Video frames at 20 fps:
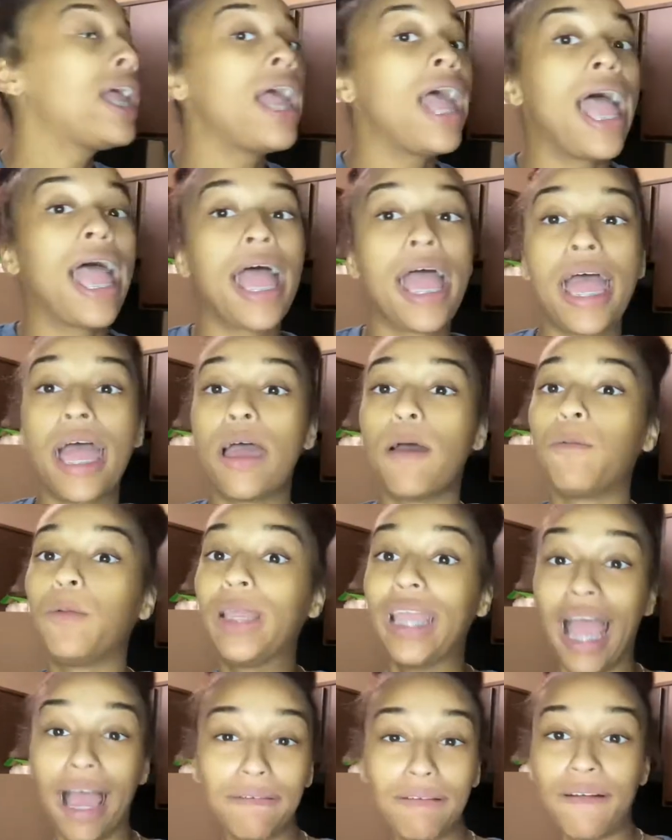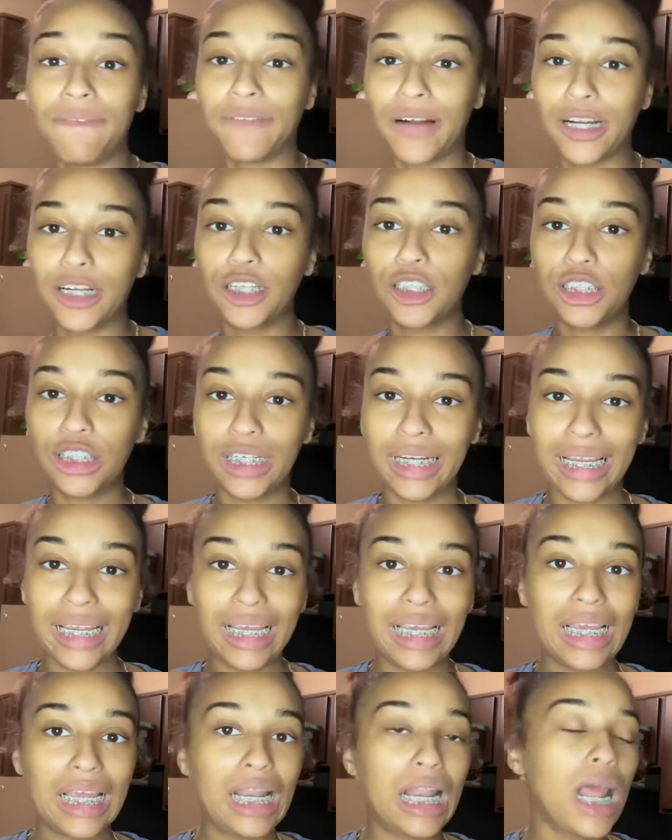and we have our furniture
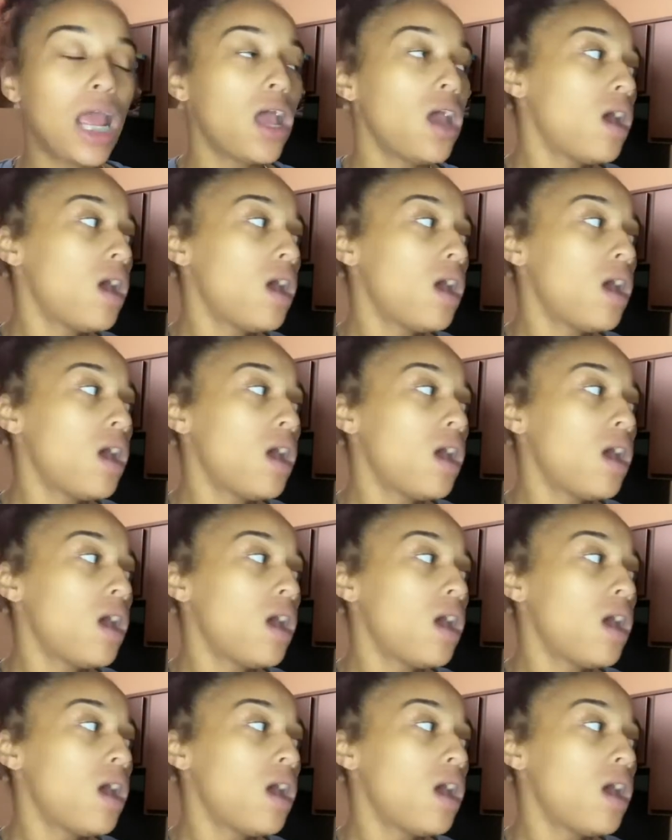in.